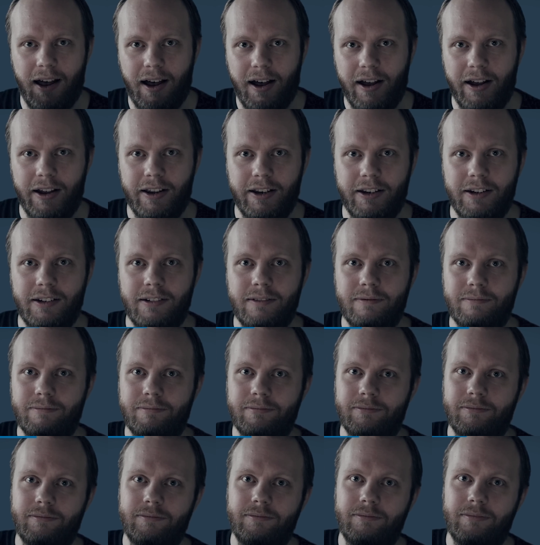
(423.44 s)
an
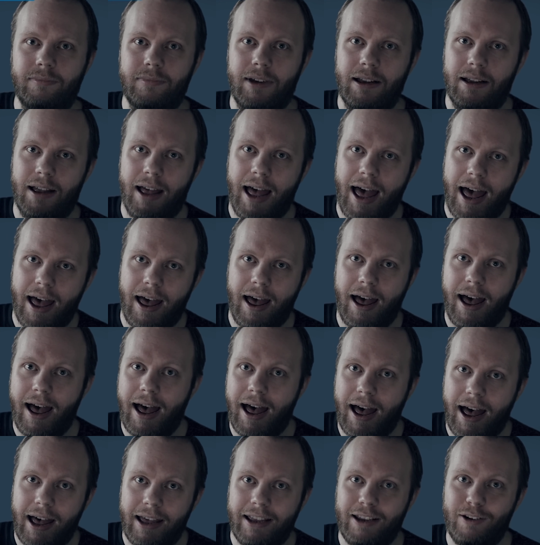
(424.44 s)

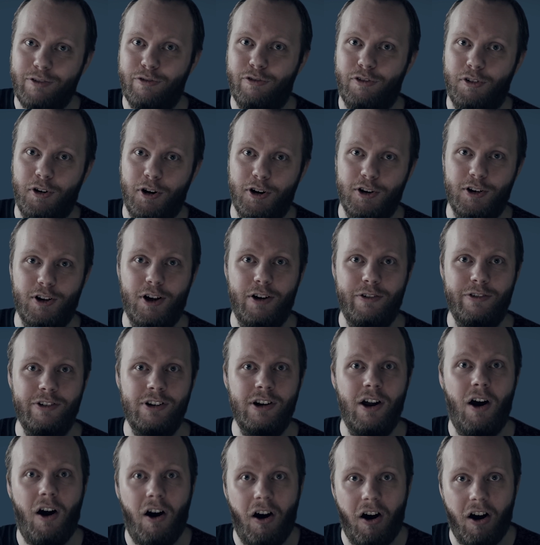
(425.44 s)
in front of
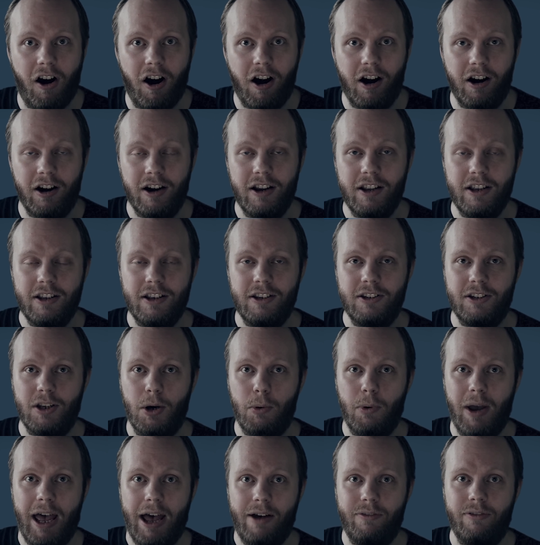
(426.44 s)
an R.
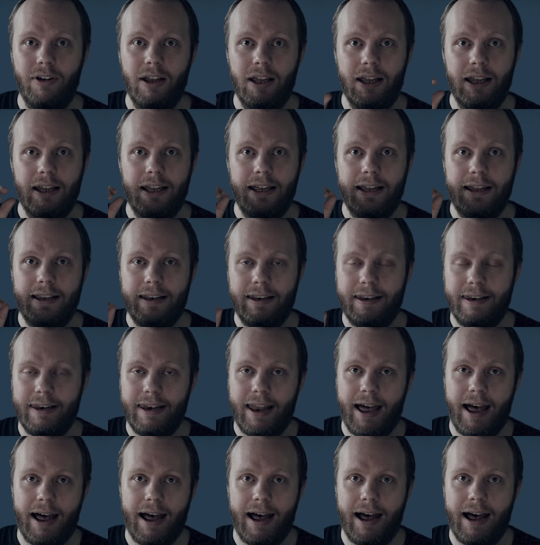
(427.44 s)
So we have
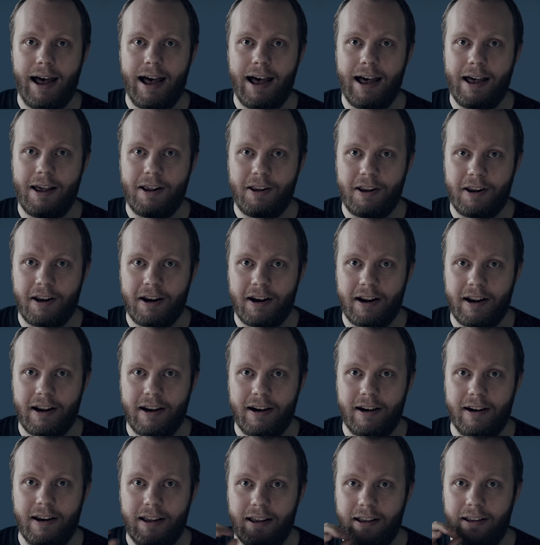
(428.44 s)

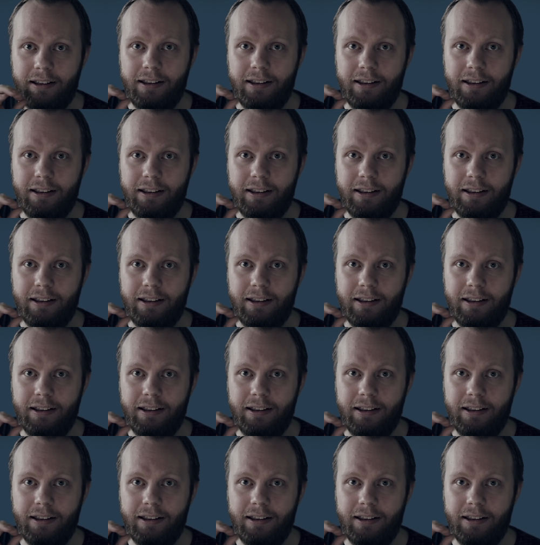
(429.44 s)
lärare.